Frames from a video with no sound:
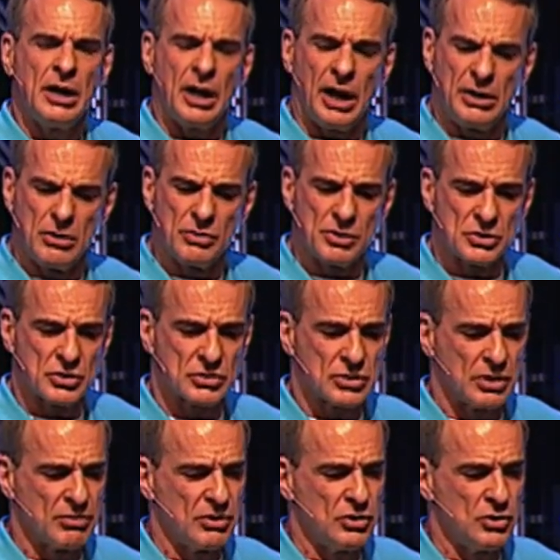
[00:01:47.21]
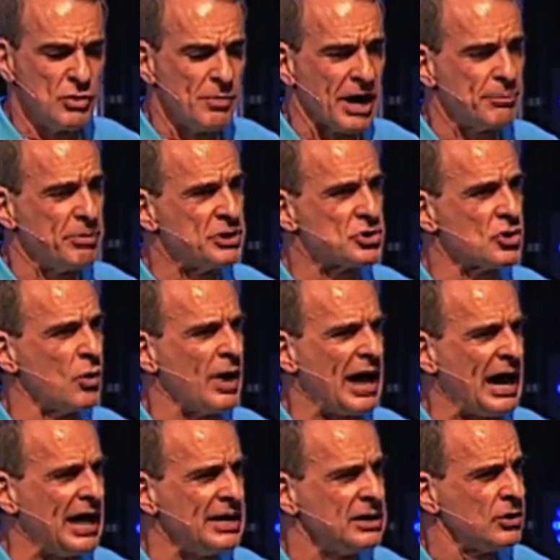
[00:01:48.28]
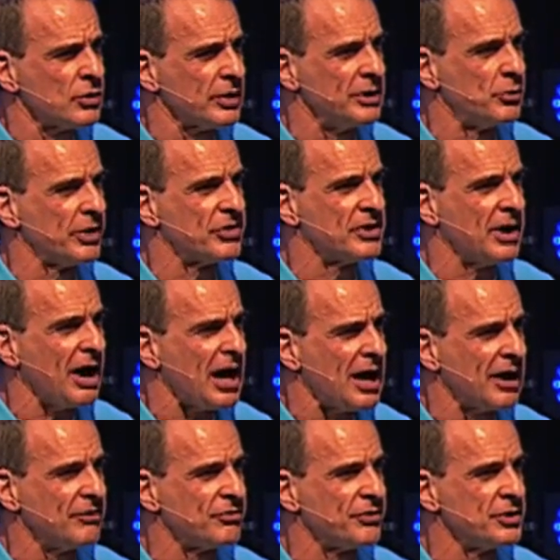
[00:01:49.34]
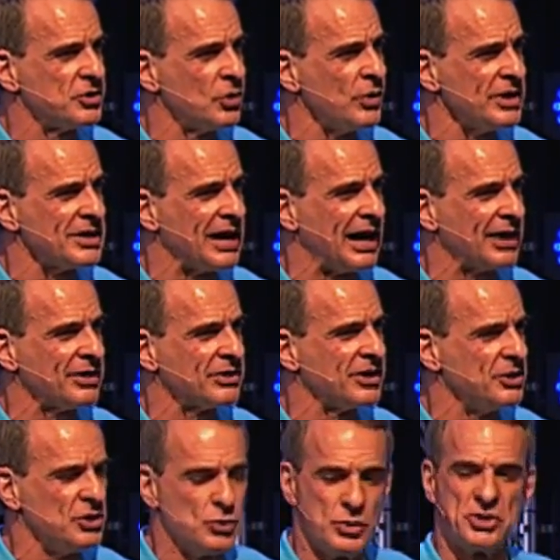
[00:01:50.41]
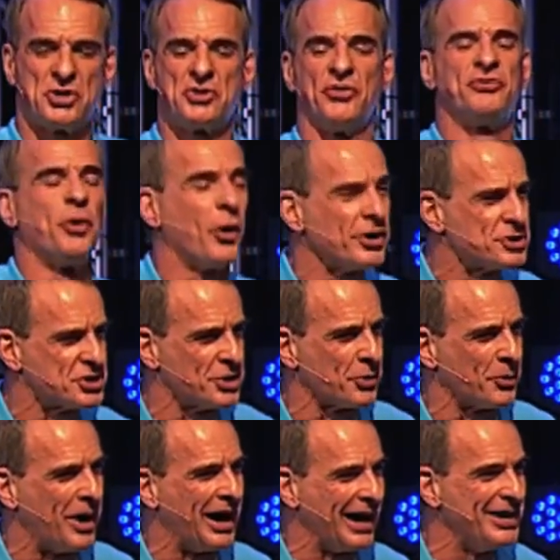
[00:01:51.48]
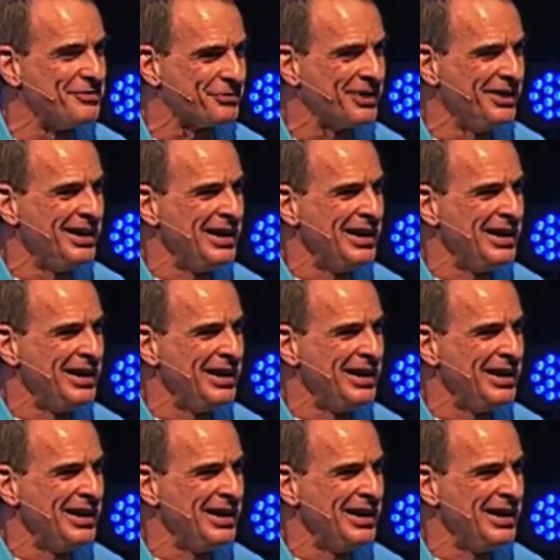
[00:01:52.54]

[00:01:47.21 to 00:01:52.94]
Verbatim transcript: And you might be so angry with God for doing that that you would divorce your wife